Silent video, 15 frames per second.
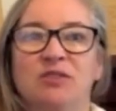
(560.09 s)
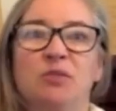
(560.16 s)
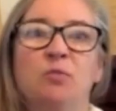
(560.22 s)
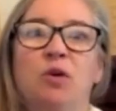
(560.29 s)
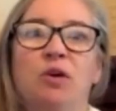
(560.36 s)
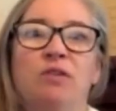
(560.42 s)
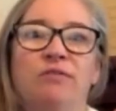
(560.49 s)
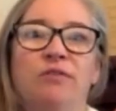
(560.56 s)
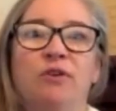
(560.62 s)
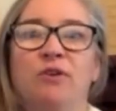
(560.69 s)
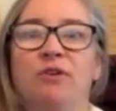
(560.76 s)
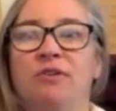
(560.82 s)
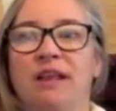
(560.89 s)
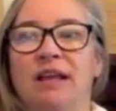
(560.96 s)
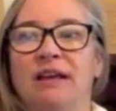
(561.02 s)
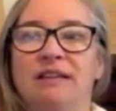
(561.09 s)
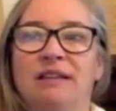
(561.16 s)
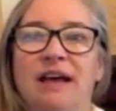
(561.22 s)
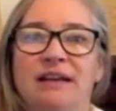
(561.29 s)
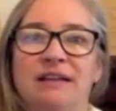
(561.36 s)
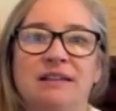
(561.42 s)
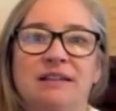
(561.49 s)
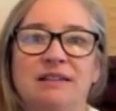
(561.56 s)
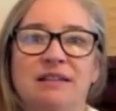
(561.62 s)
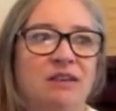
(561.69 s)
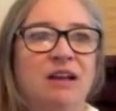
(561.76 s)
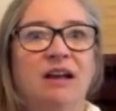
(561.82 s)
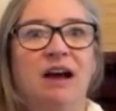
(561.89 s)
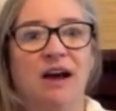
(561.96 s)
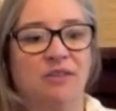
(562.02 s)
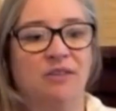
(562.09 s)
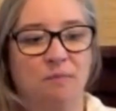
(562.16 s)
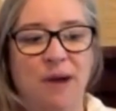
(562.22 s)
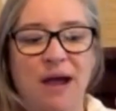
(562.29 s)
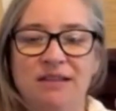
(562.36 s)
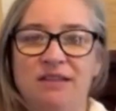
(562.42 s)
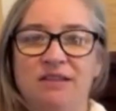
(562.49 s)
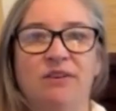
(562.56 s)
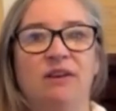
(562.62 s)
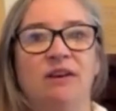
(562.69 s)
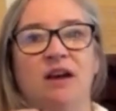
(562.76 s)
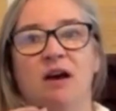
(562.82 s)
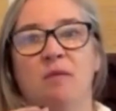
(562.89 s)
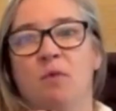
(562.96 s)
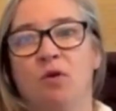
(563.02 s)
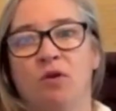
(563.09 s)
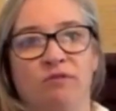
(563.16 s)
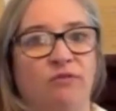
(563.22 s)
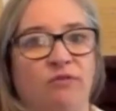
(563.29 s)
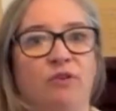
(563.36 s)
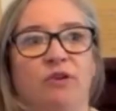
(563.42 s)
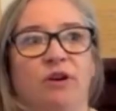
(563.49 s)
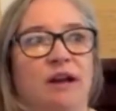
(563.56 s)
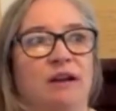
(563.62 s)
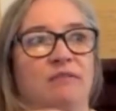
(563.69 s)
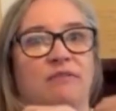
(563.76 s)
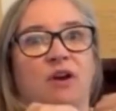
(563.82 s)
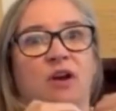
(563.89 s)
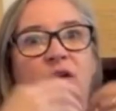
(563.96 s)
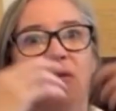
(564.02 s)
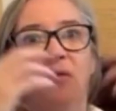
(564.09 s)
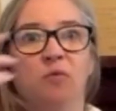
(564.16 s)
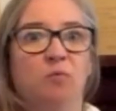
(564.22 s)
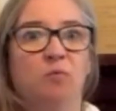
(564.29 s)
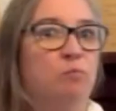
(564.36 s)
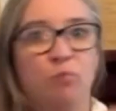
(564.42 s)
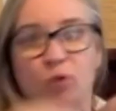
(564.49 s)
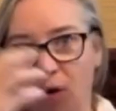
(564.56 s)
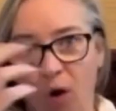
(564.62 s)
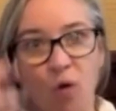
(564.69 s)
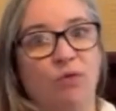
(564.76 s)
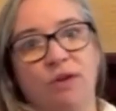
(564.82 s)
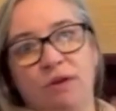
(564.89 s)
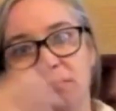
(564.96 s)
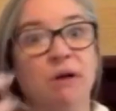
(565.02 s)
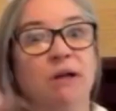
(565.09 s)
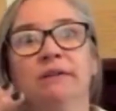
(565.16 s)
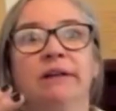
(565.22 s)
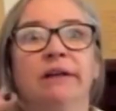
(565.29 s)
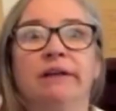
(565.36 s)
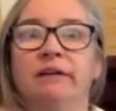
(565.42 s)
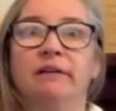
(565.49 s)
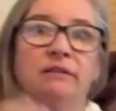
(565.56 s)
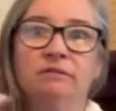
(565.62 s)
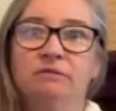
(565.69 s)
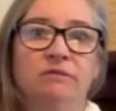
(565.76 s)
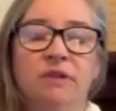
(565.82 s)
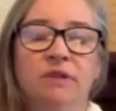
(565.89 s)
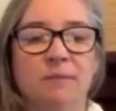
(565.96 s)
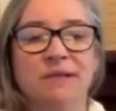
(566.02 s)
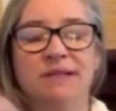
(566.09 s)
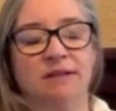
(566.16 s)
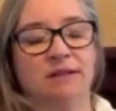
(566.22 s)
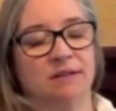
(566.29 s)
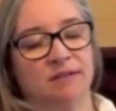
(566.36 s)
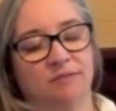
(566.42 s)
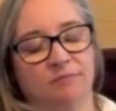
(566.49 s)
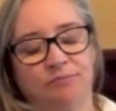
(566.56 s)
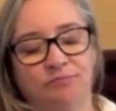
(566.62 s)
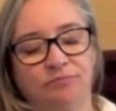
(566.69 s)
So more for that either passive income or for kind of growth and building the business.